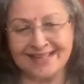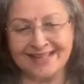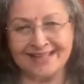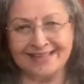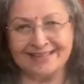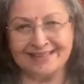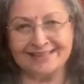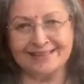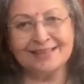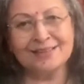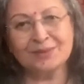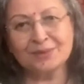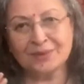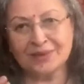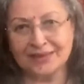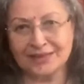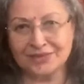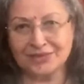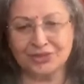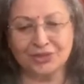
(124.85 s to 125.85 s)
idea to
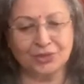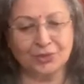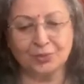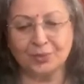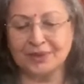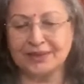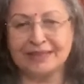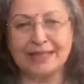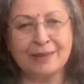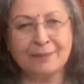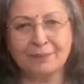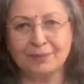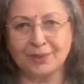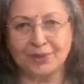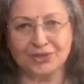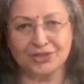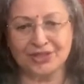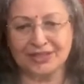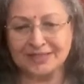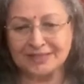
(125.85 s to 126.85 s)
continue with their
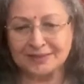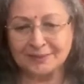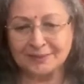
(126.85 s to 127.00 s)
project.